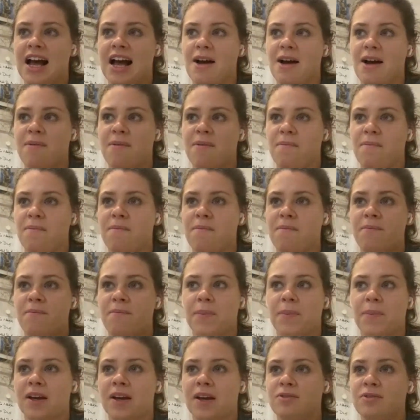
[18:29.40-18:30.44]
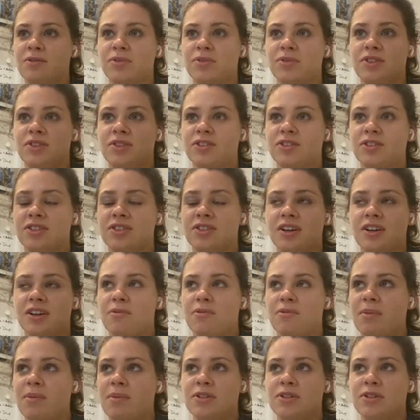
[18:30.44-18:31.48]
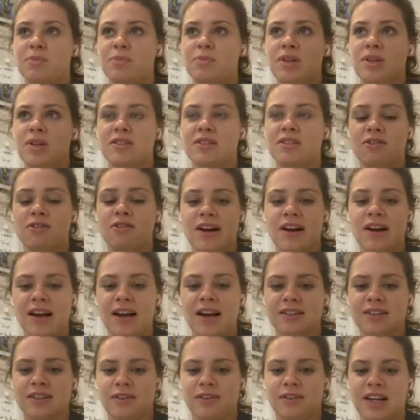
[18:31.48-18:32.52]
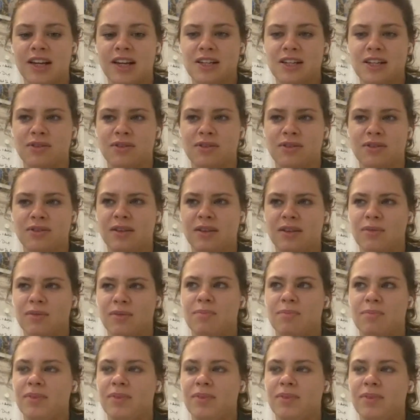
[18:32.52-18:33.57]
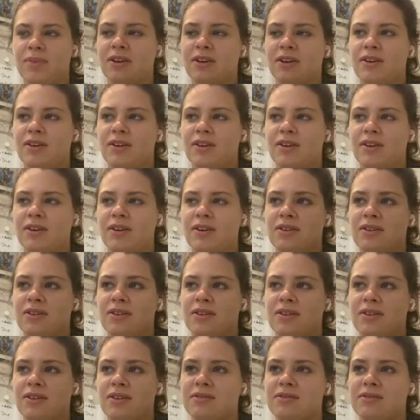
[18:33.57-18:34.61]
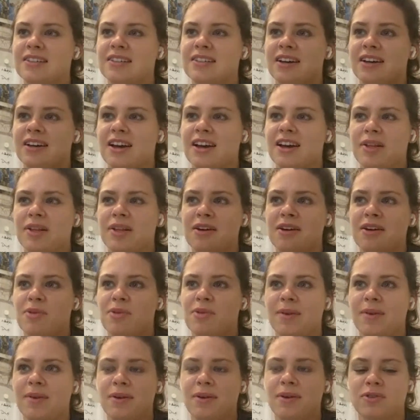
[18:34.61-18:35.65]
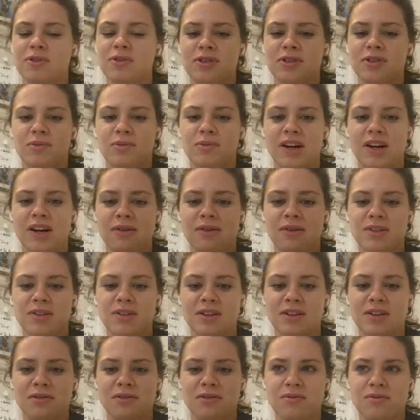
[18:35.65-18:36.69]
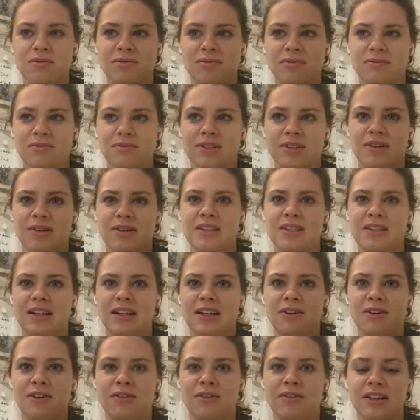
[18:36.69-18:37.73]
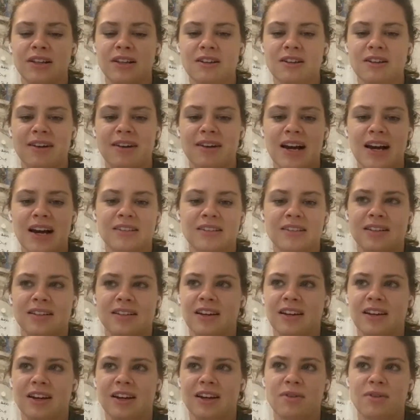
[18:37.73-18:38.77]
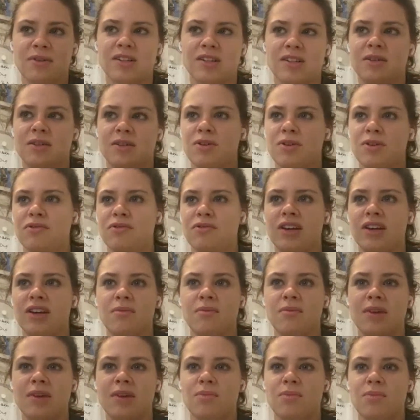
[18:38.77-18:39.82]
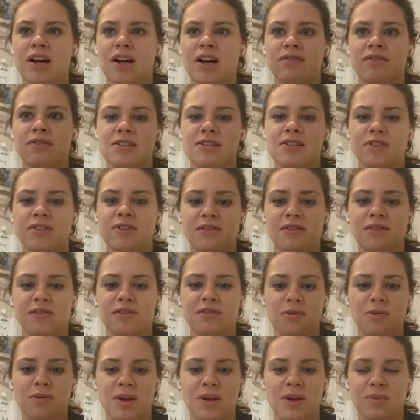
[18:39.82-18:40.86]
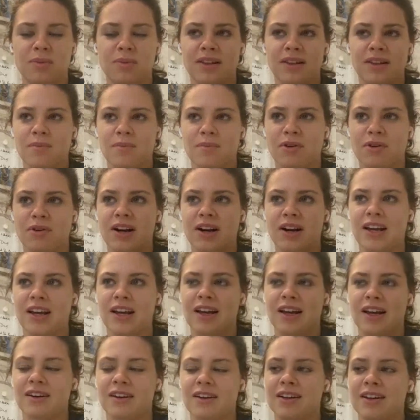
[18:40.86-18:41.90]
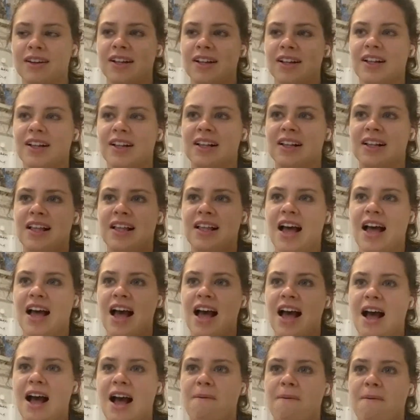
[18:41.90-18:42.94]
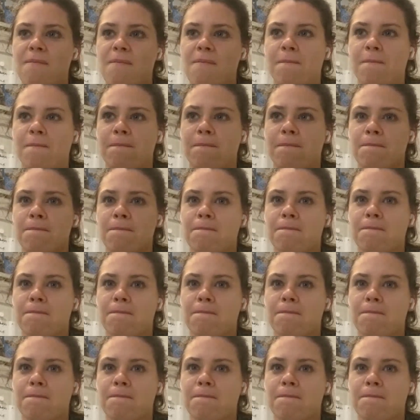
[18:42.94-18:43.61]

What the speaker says: um, I remember just being so relaxed going into it. I think I was living with my parents at the time, and they were probably wondering why I was so easygoing and so relaxed. I think I watched a movie and made breakfast for a few people that morning, and um,